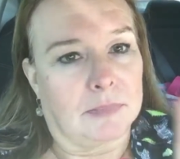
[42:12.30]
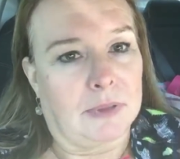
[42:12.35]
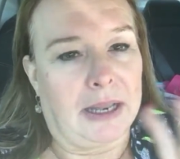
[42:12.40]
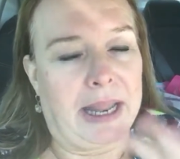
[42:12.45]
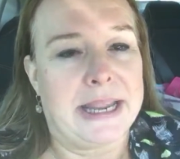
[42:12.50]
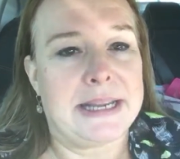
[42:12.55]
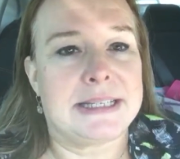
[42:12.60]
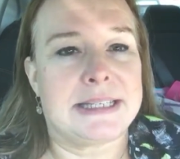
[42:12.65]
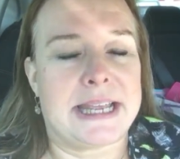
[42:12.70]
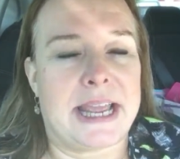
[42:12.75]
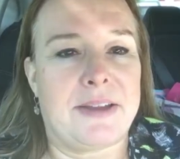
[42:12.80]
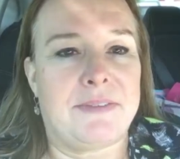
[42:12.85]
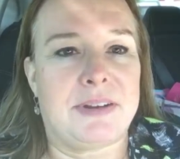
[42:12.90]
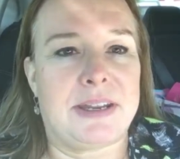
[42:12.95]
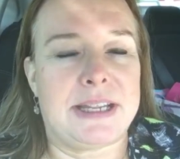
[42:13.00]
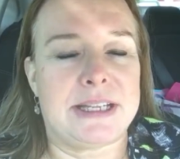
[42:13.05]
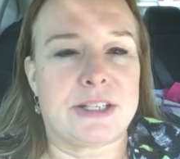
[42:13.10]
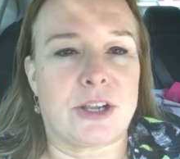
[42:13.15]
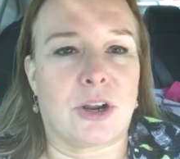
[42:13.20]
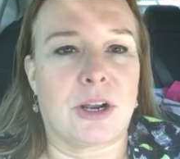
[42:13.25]
late
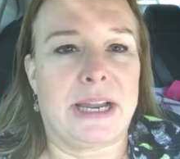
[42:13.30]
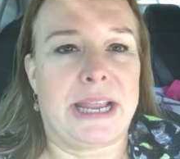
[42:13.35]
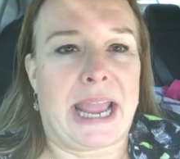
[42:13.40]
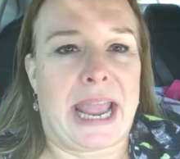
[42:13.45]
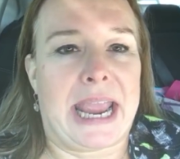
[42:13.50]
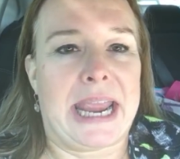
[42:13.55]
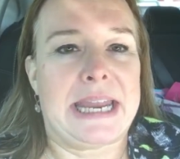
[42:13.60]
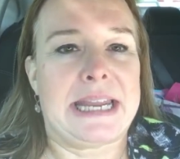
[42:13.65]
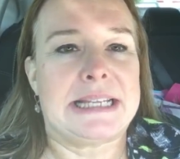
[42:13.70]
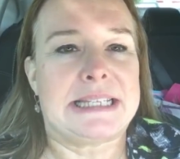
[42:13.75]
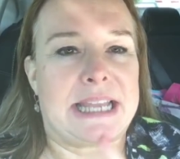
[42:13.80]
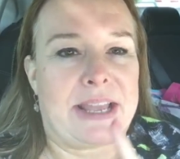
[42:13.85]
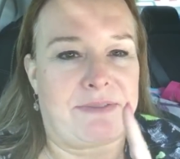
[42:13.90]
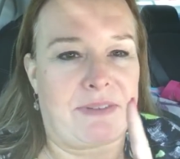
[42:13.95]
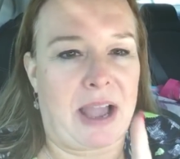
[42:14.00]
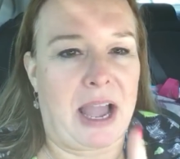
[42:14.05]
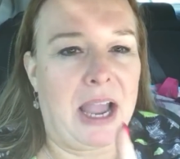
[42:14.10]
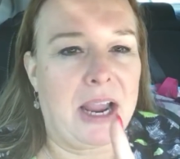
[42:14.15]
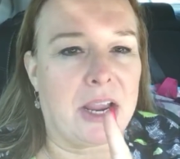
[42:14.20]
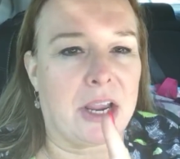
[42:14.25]
70s, early 80s, if
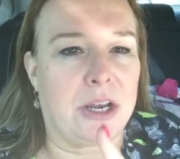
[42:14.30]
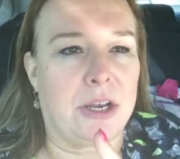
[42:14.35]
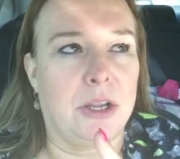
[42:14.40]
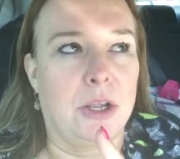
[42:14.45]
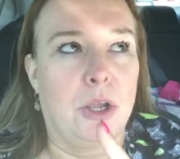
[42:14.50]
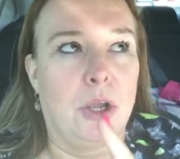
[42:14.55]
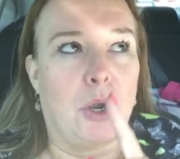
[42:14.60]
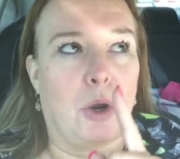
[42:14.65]
I could